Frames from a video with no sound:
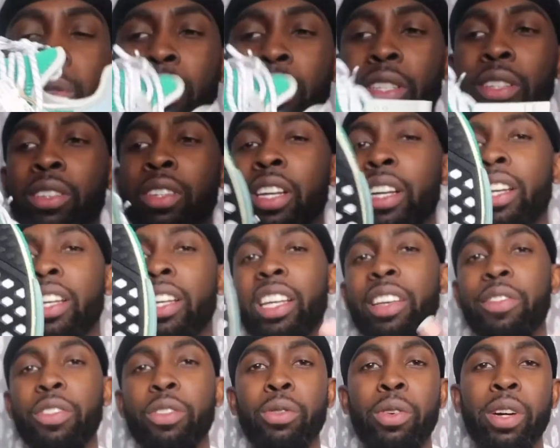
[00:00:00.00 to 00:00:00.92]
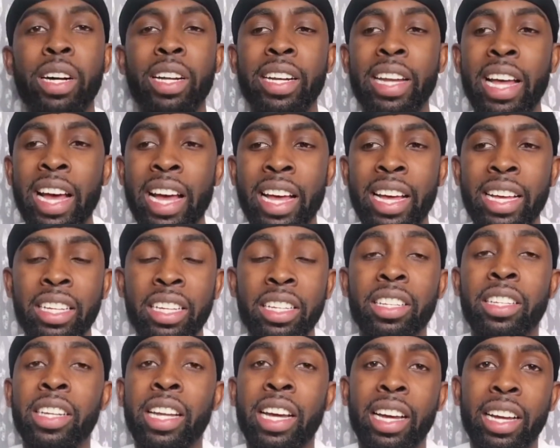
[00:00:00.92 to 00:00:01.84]
So if you wear a 9, get
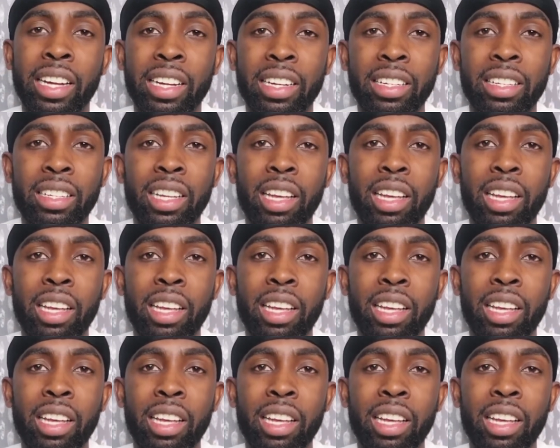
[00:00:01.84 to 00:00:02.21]
a 9.